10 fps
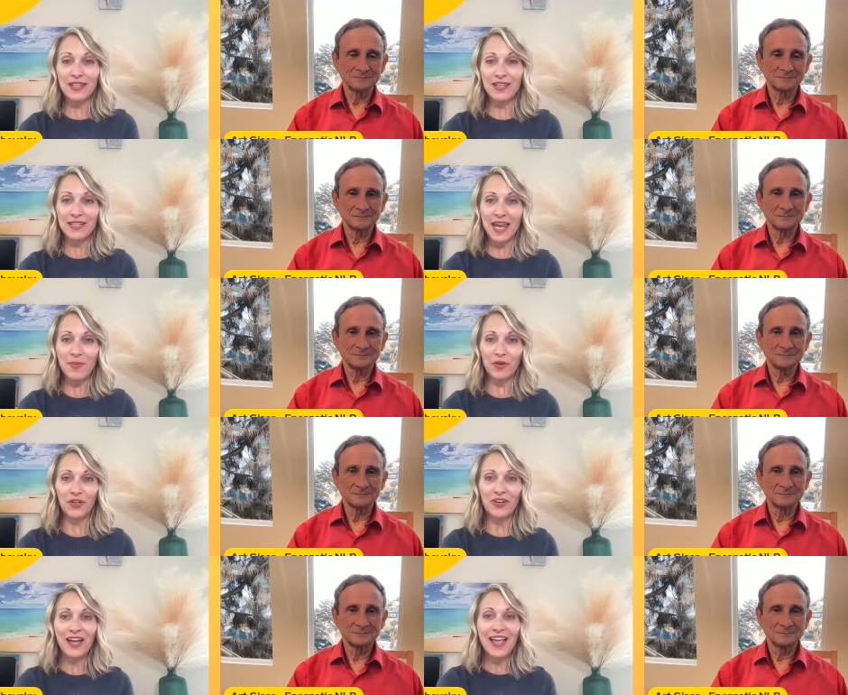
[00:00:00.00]
Speaker 1: to the
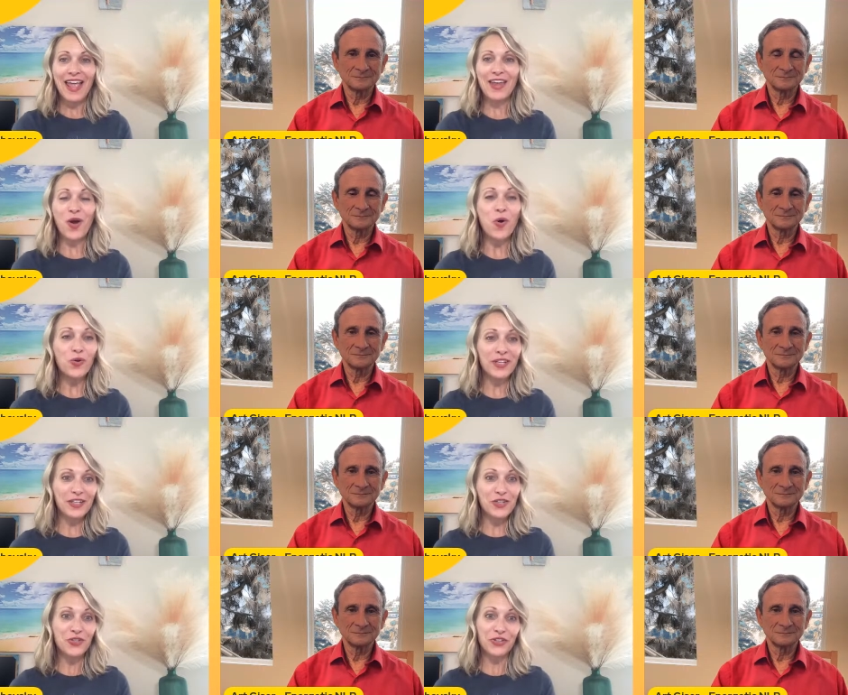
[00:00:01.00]
table and
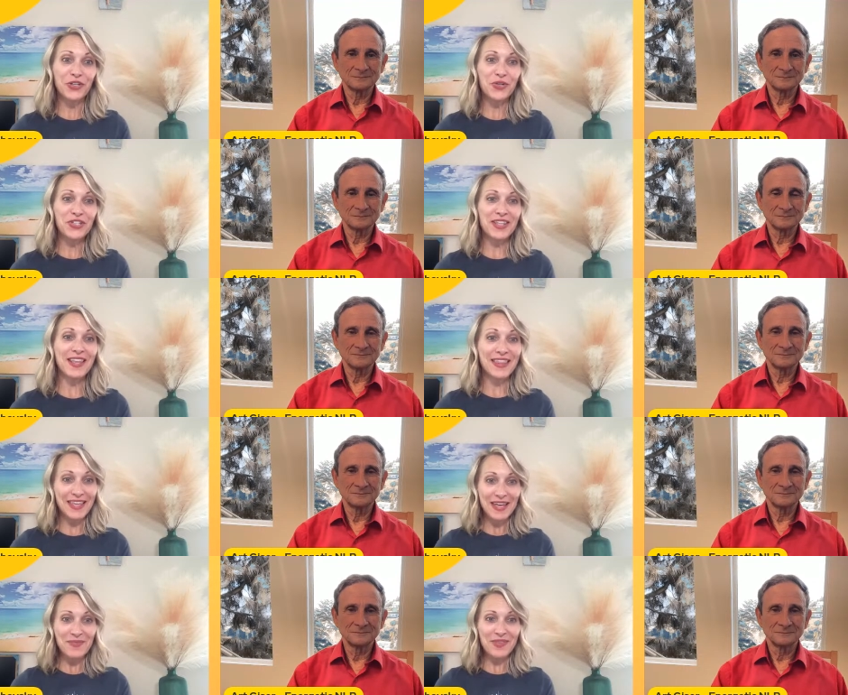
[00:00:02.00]
holding true to the
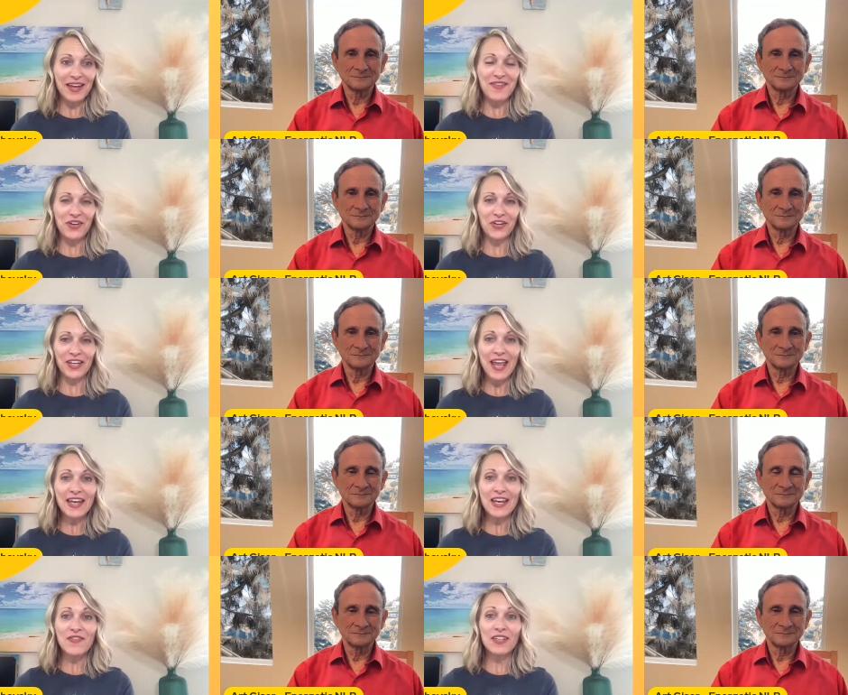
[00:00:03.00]
theme that I've
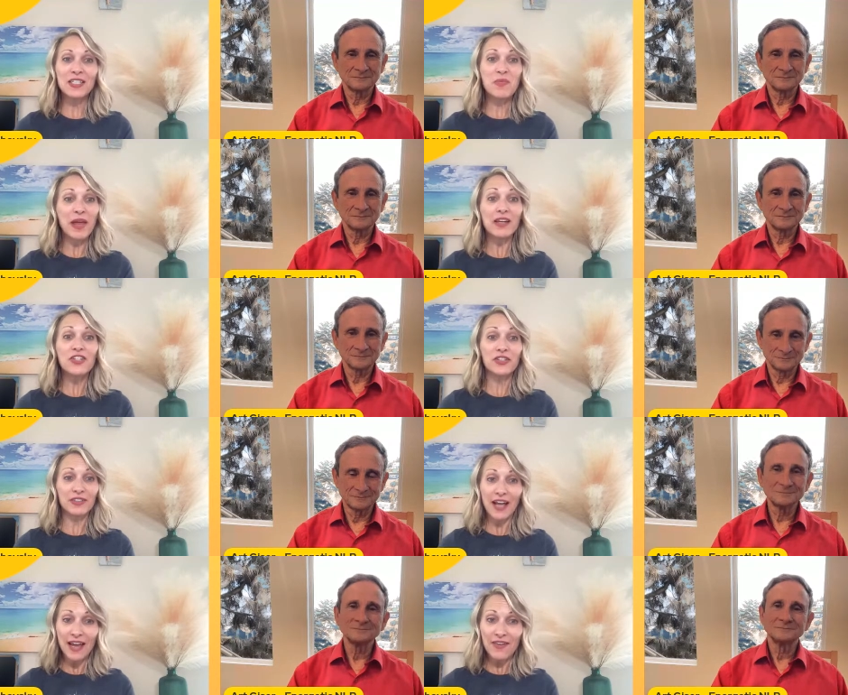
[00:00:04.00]
created of expand your
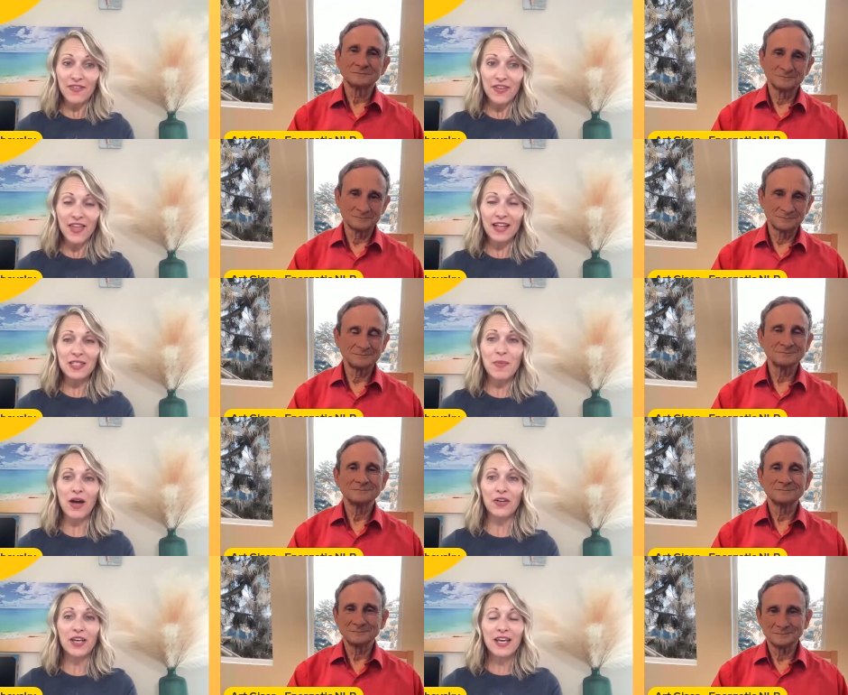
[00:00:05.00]
life, and that's
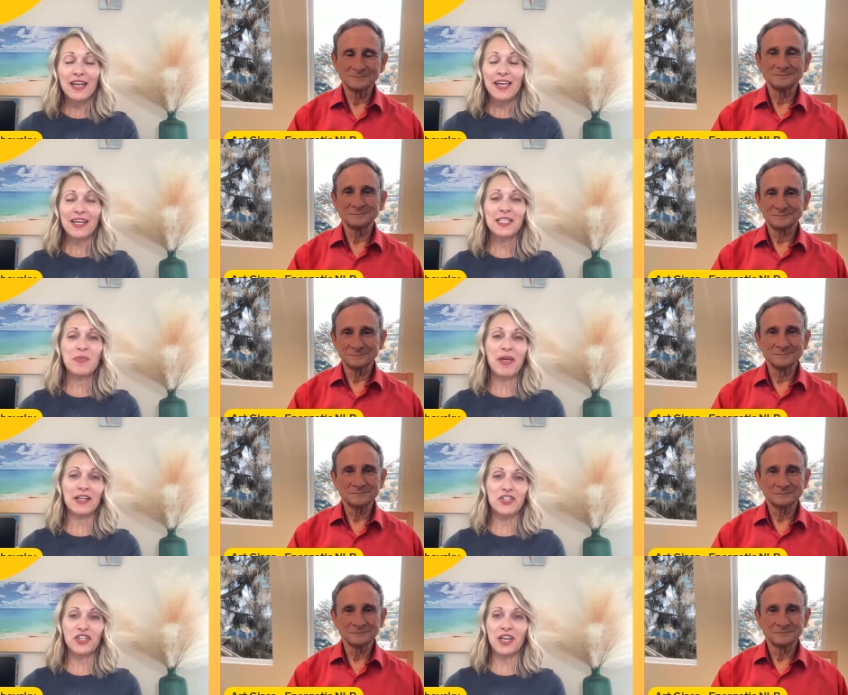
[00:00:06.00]
about
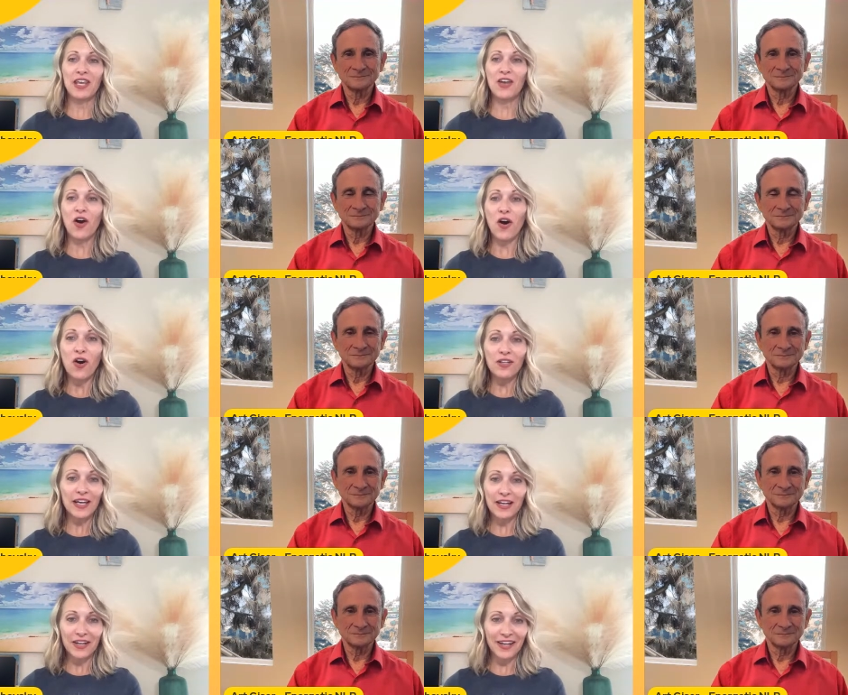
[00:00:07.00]
expansion in all
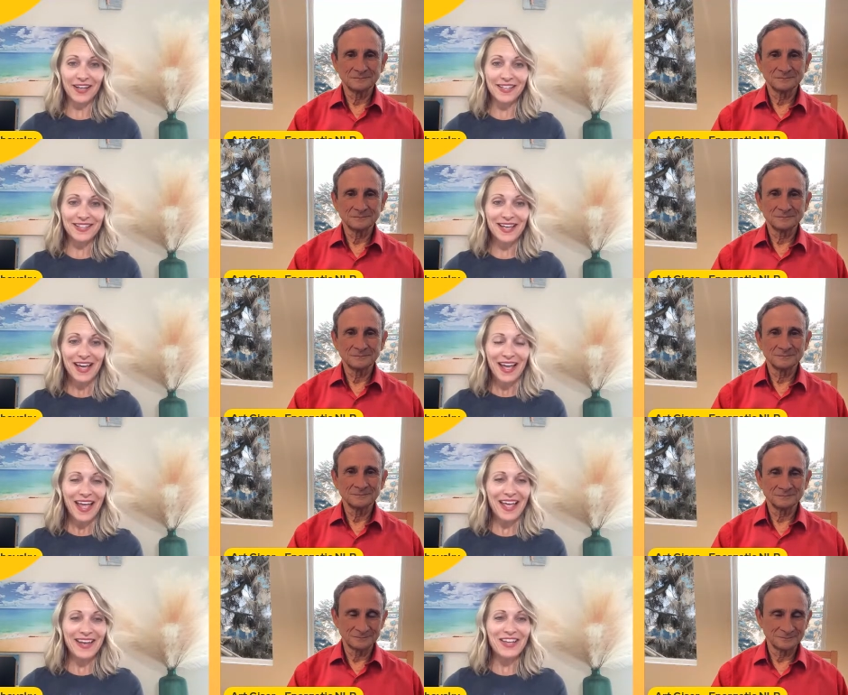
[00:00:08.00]
areas.
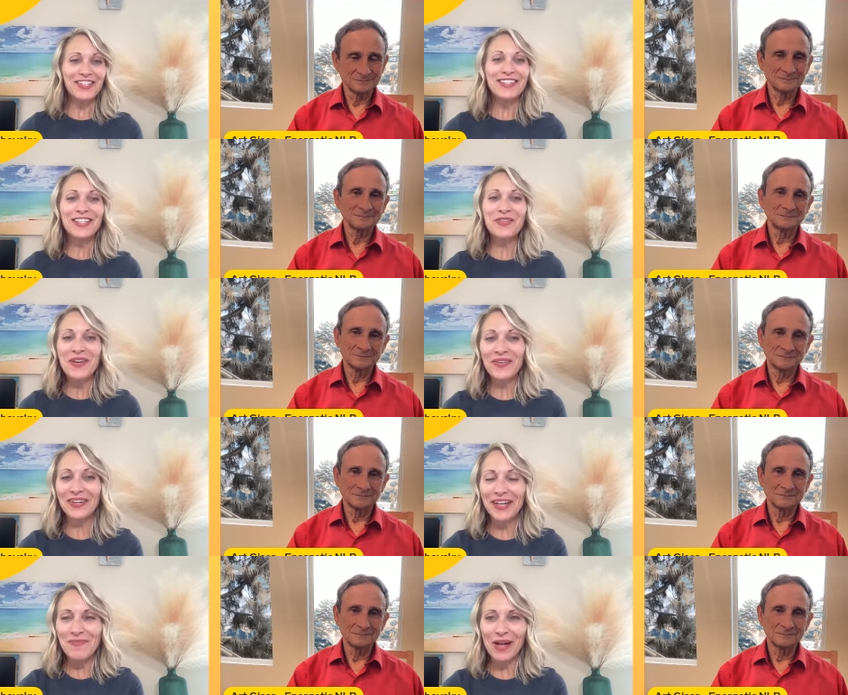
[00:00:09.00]
And just as we
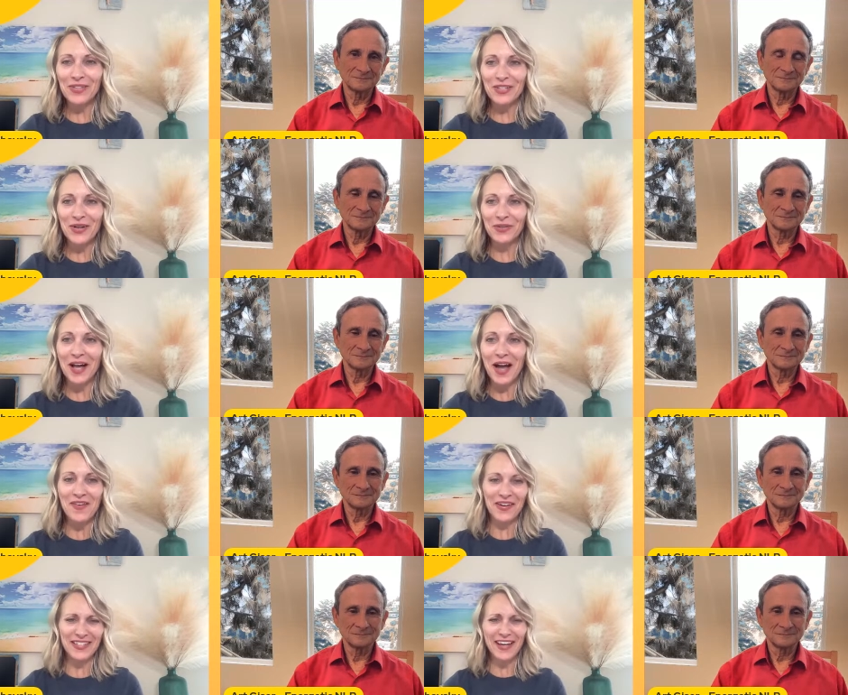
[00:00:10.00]
were about to go live,
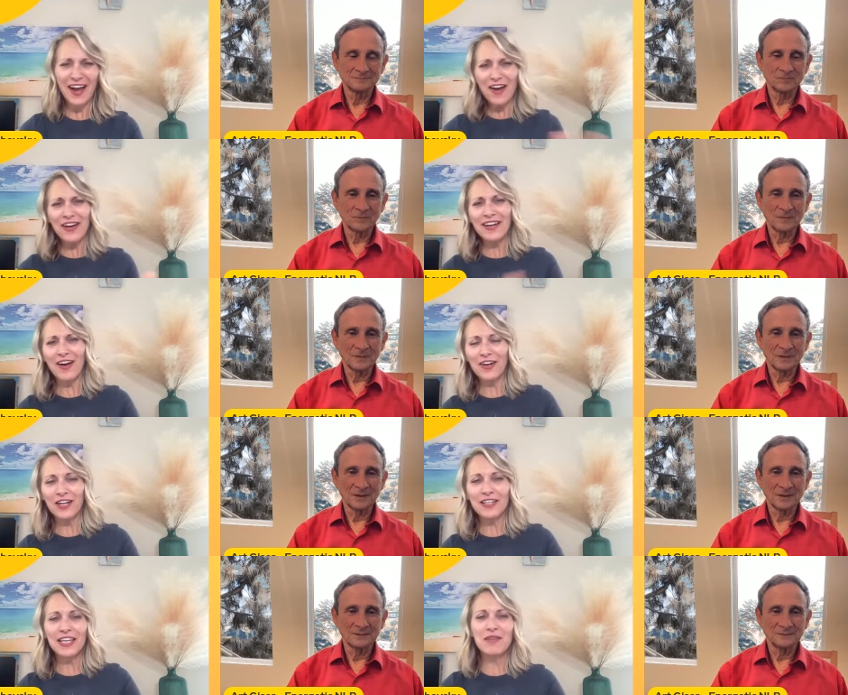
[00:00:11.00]
i tell say, "All right, Art,
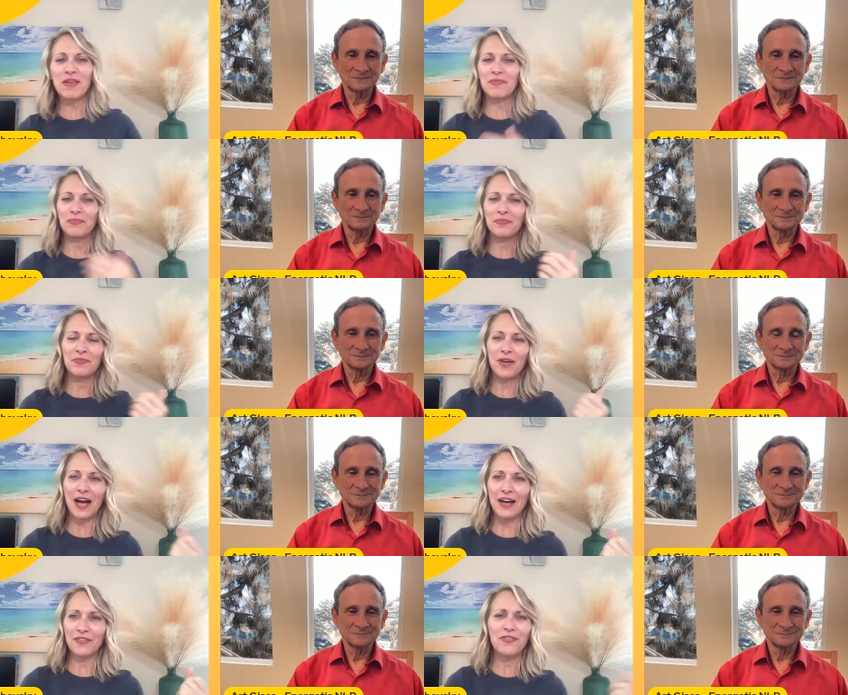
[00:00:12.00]
it's going to be
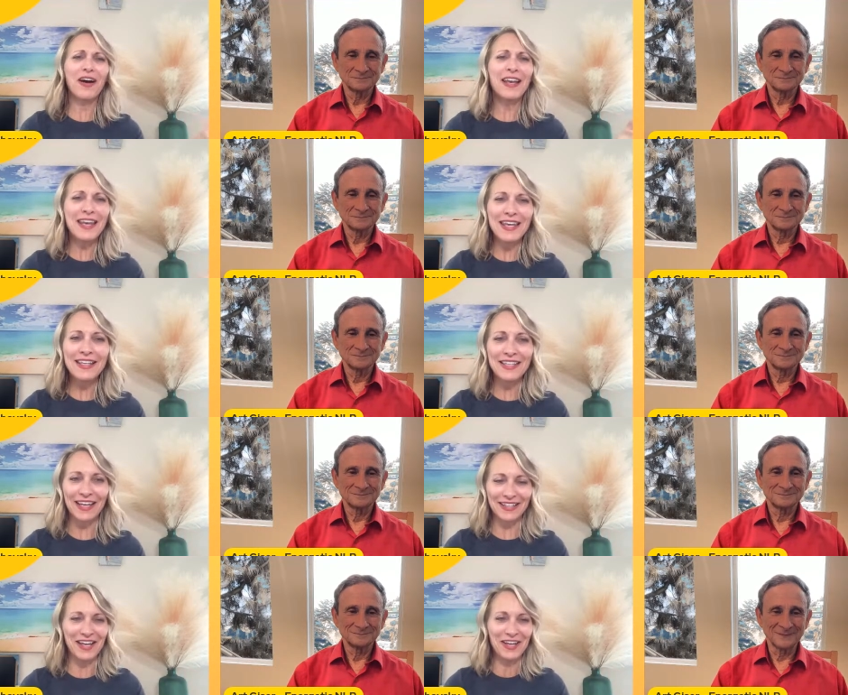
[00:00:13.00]
uh, fun and easy."
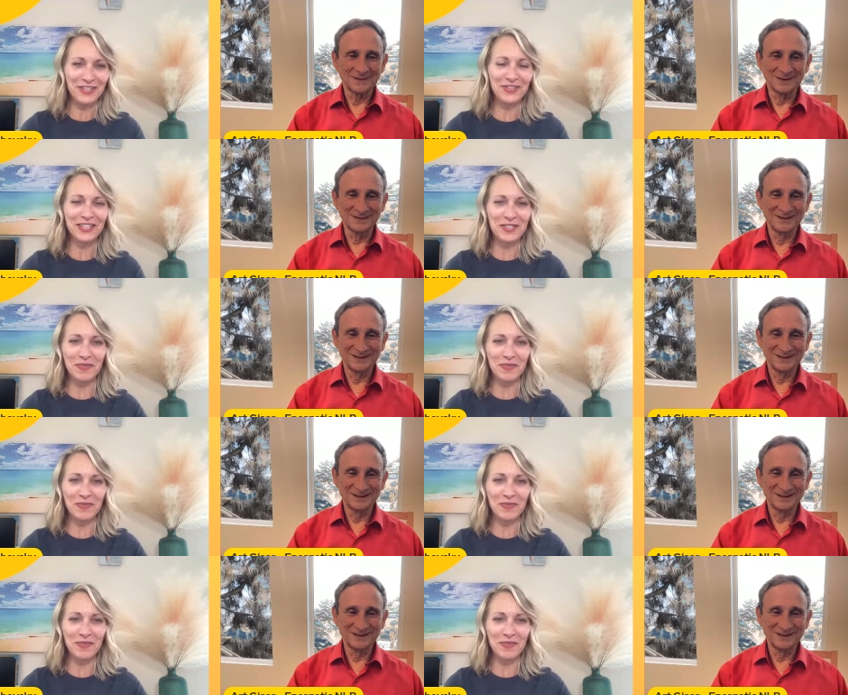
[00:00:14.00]
And and you said to